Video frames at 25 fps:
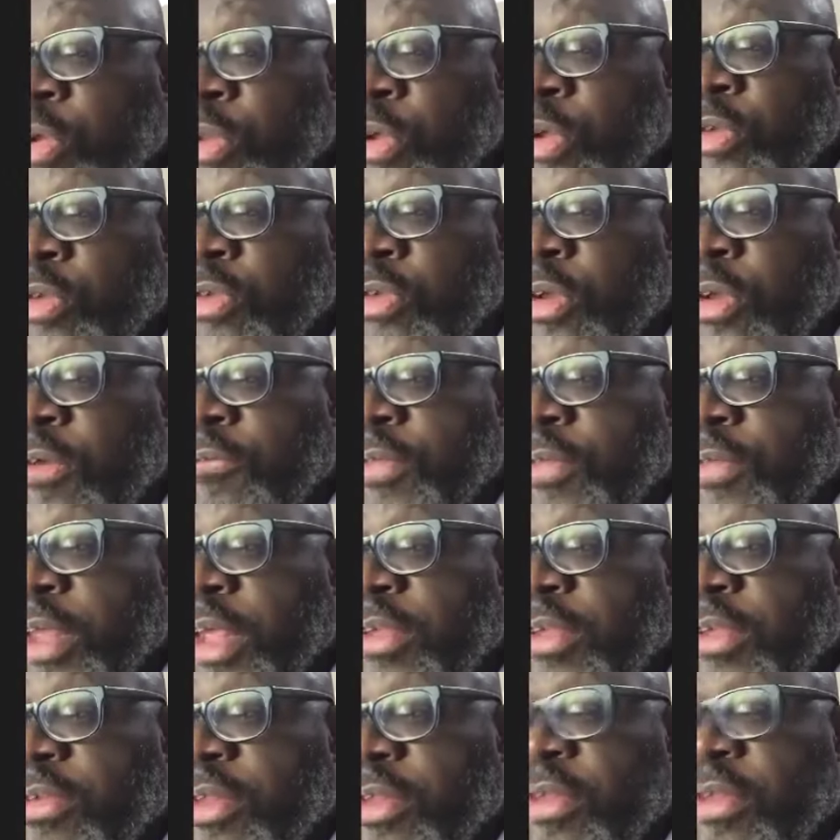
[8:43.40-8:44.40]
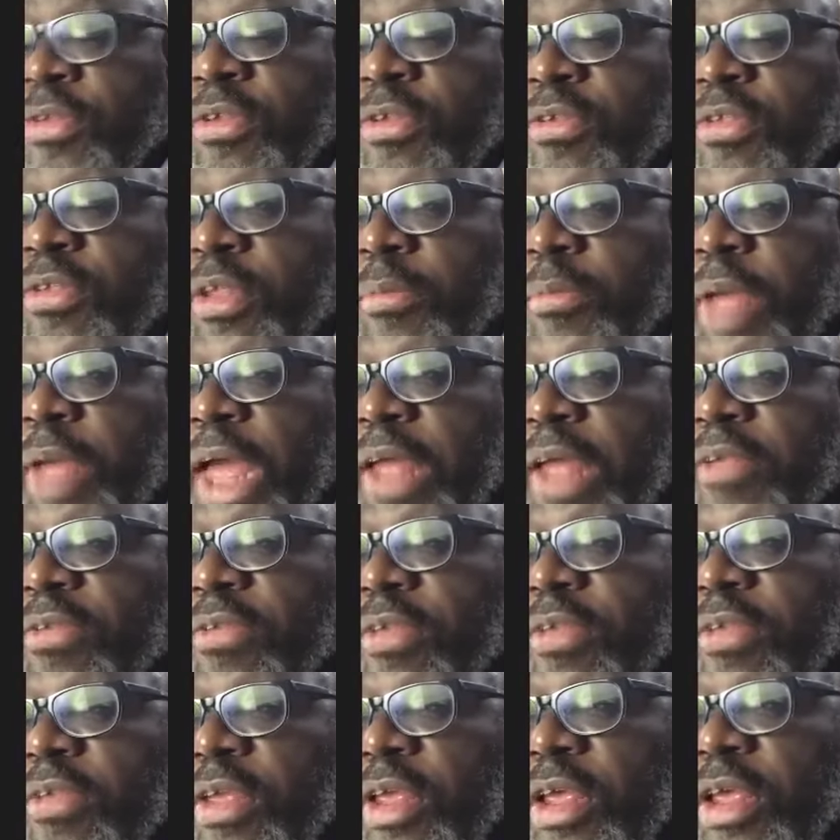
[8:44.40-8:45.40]
those sort of things, the system
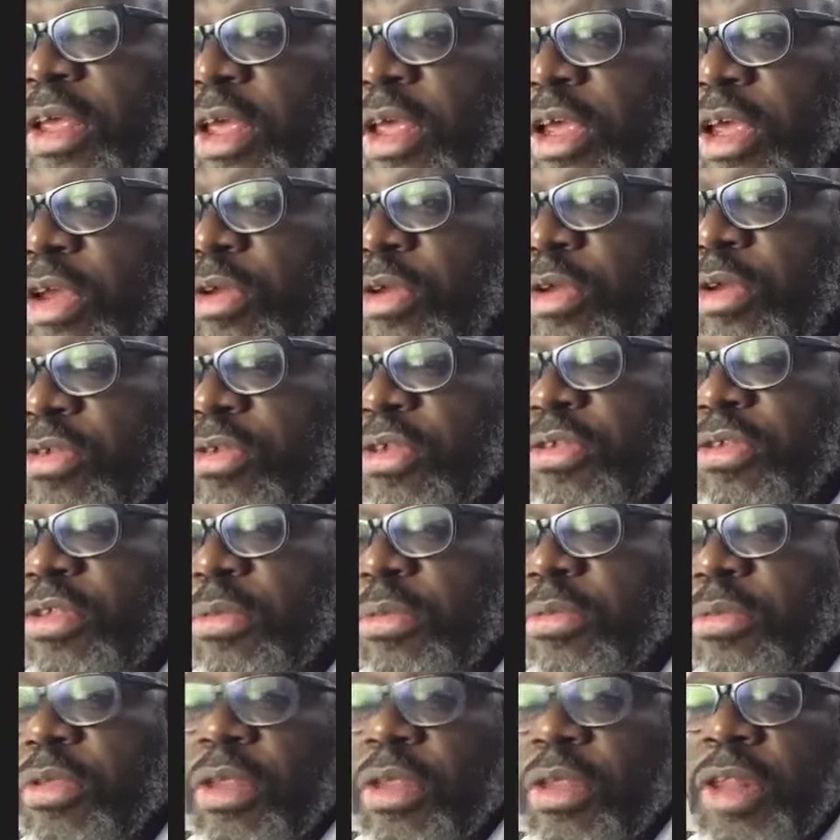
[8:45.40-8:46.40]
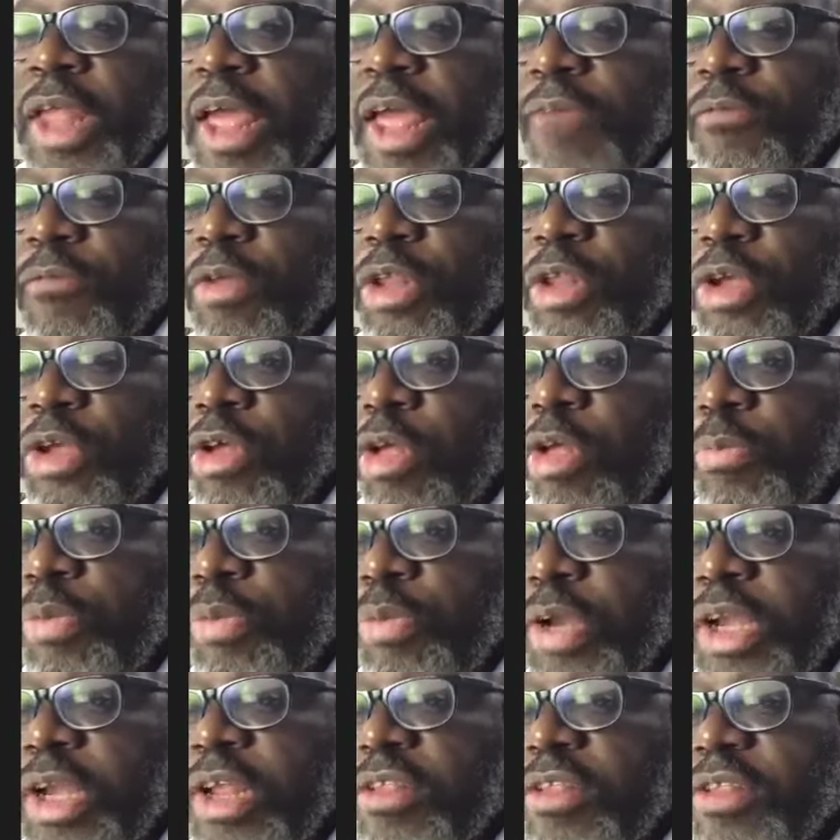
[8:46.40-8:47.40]
has, systems, they have what they call
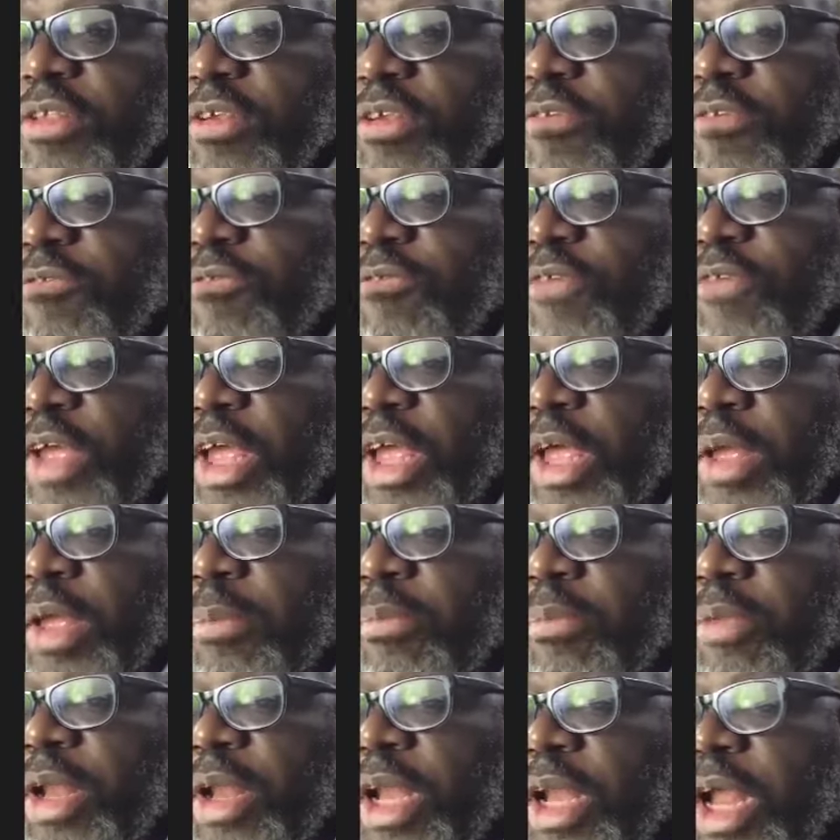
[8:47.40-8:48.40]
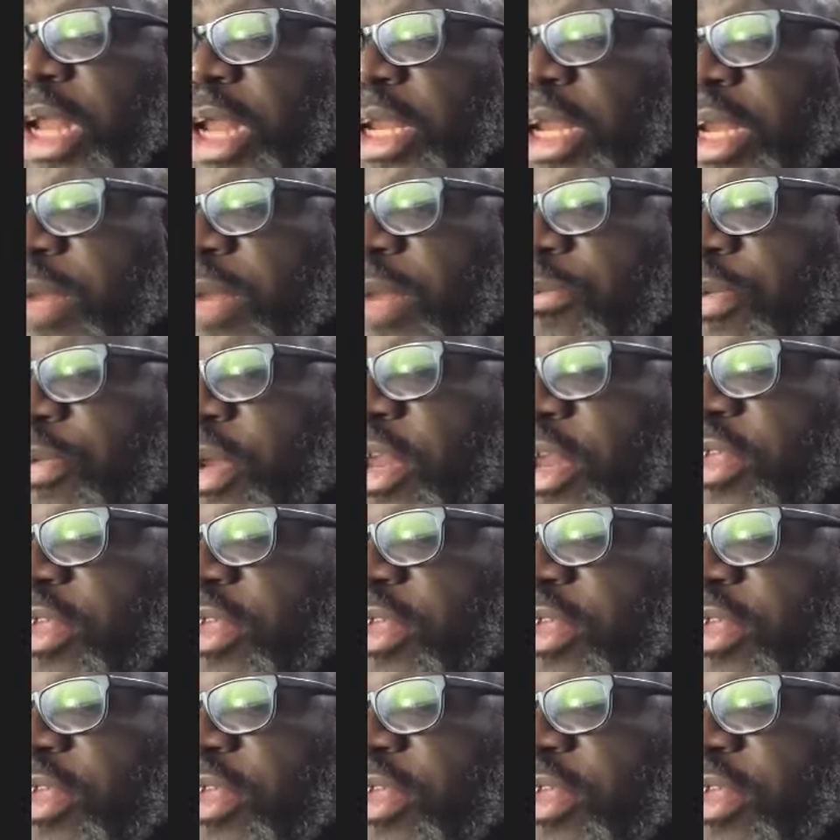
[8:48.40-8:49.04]
predictive learning and